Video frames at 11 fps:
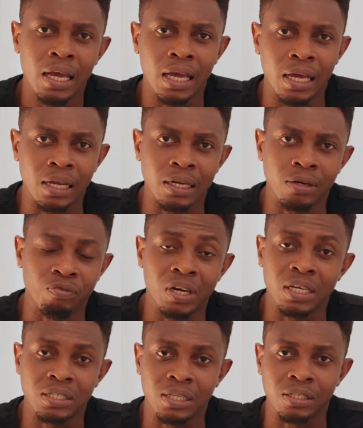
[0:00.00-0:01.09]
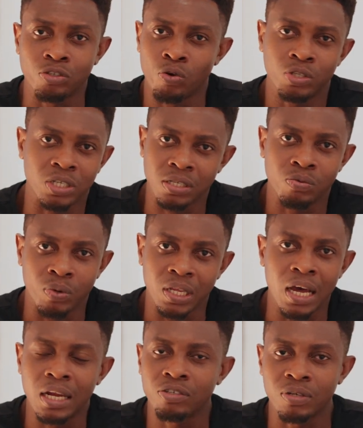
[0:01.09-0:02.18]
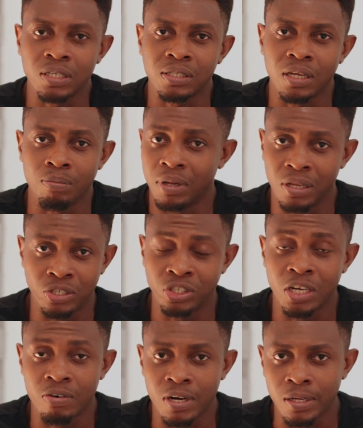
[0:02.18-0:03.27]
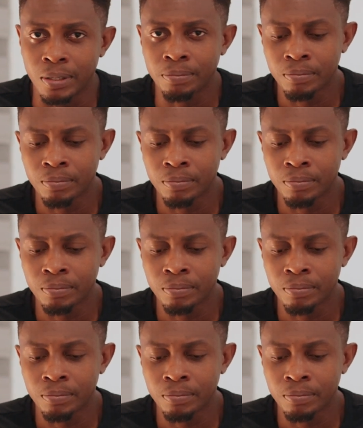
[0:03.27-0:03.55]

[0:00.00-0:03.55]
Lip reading: in real estate. It's not just with Ghana's real estate, but then generally.